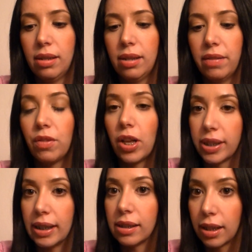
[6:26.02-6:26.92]
and
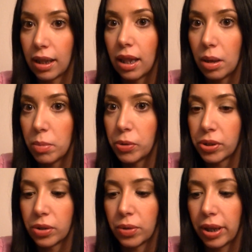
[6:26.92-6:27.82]
flossing is like the
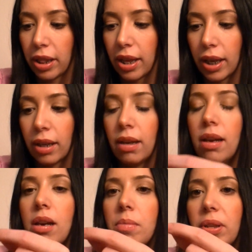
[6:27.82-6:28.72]
most annoying thing,
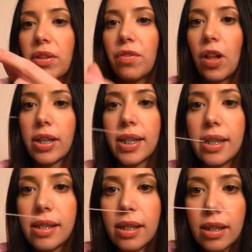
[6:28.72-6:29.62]
but the floss
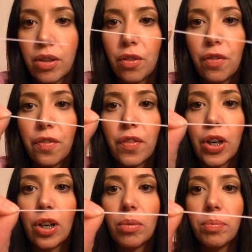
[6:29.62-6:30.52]
has this little
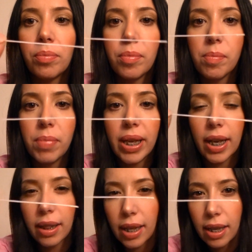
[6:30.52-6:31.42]
firm bit
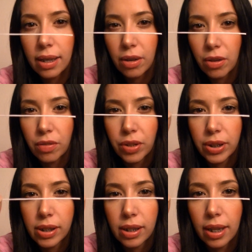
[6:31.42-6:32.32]
at the end. I don't know if you
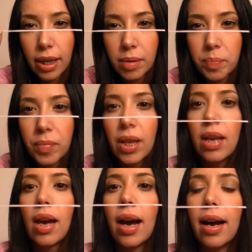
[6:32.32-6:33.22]
can see that,
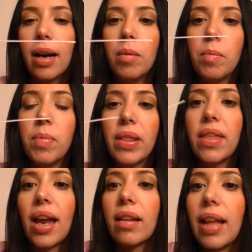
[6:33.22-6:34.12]
but
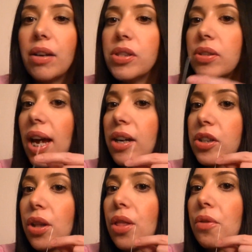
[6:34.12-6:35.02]
that allows you to
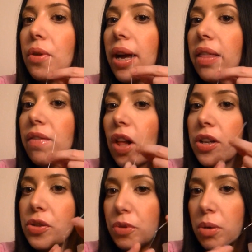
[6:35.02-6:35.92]
actually thread the
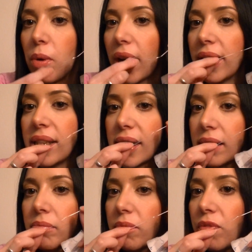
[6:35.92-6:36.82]
floss through your brackets,
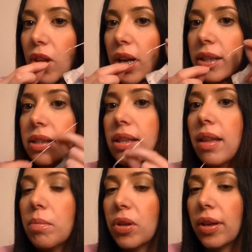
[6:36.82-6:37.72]
floss, and
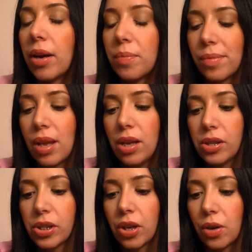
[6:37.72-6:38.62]
then pull it out.
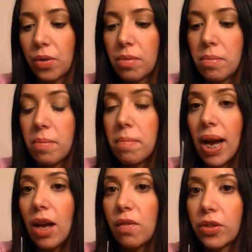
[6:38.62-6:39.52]
So my
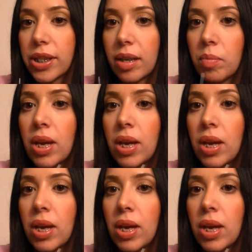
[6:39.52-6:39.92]
helpful tip,